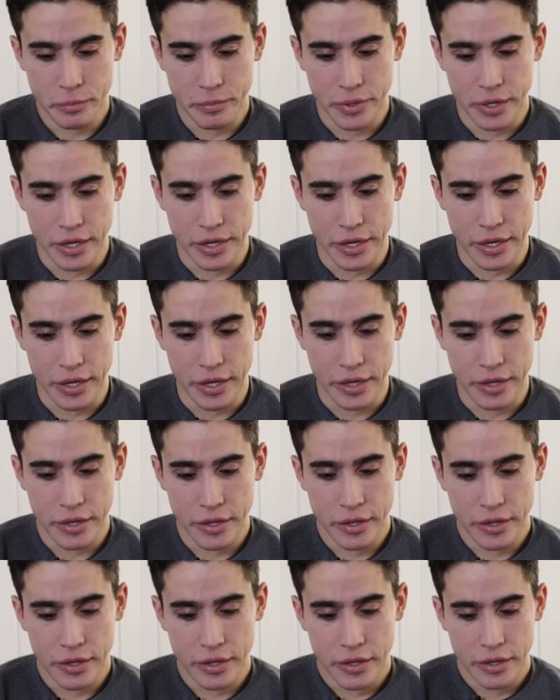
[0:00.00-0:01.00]
But uh,
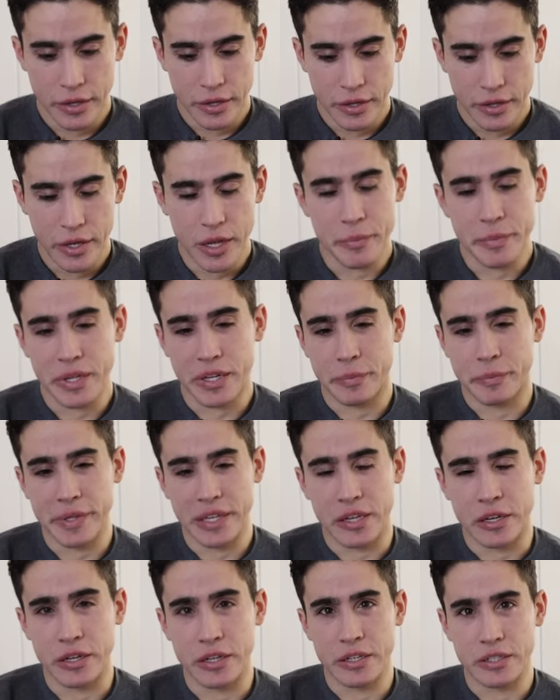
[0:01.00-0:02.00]
yeah,
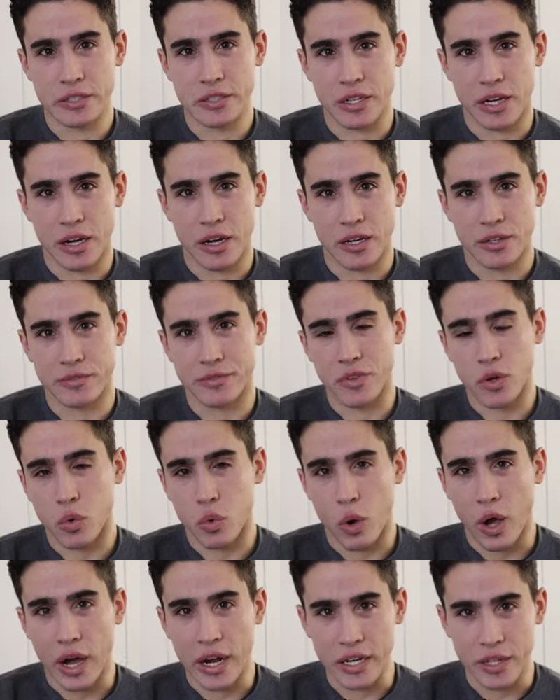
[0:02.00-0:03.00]
because of the
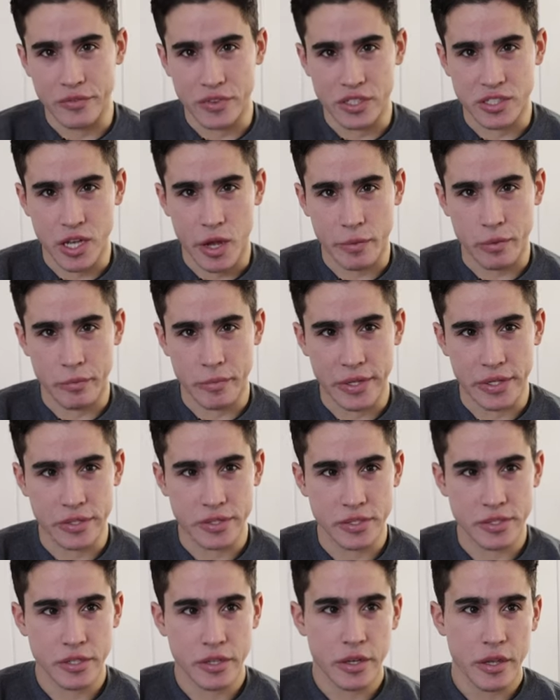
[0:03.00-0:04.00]
quality of the
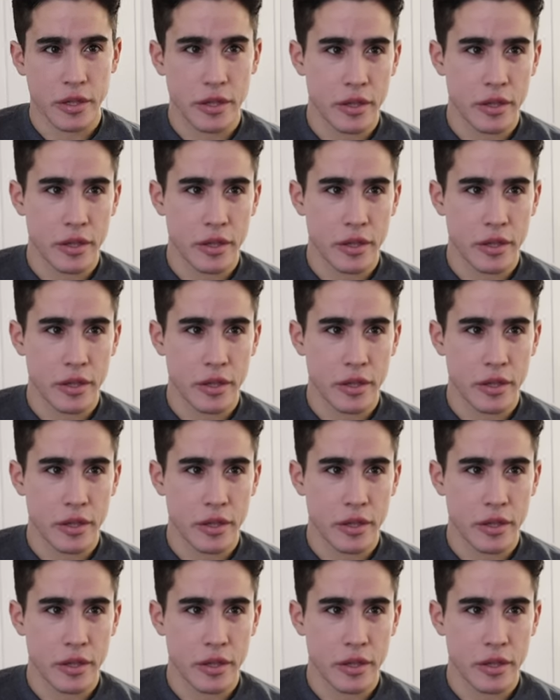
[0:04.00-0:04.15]
supplements,